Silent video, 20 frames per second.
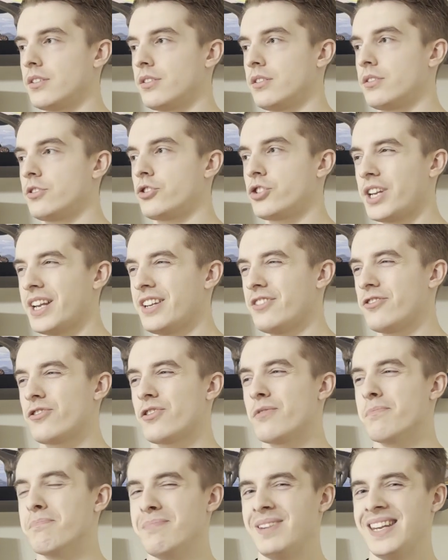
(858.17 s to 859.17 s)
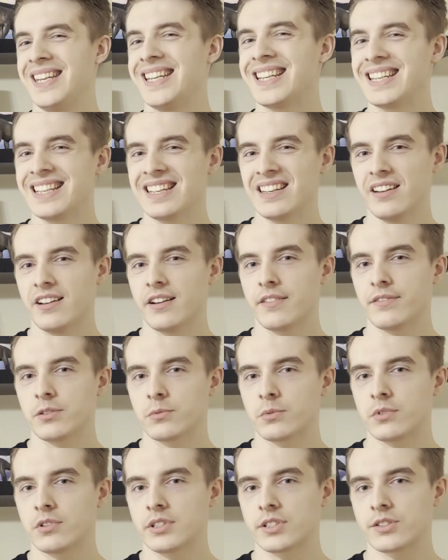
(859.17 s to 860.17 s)
change the meaning of the
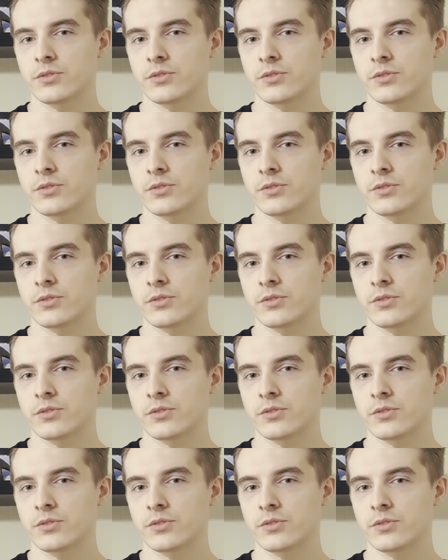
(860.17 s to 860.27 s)
word as